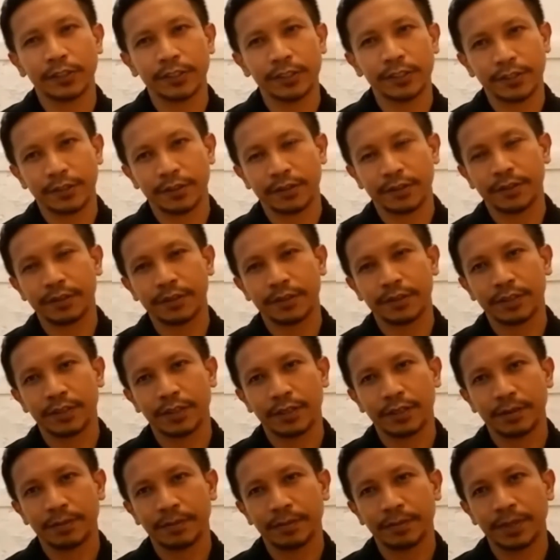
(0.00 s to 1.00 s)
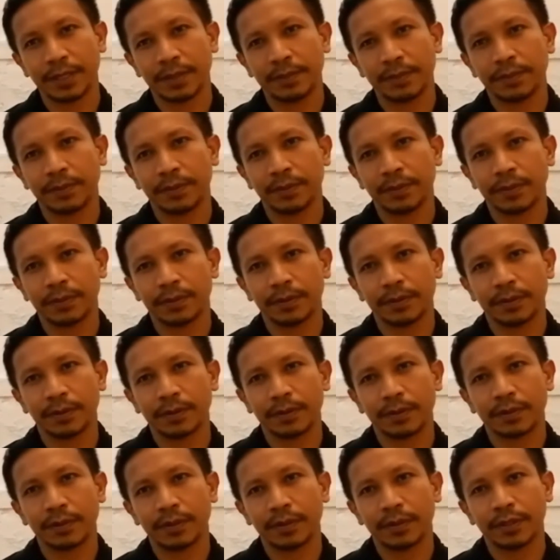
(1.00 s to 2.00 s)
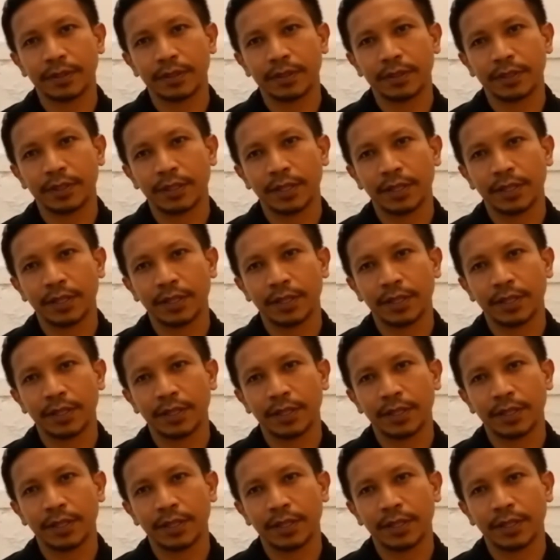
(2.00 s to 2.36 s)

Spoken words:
cultures, people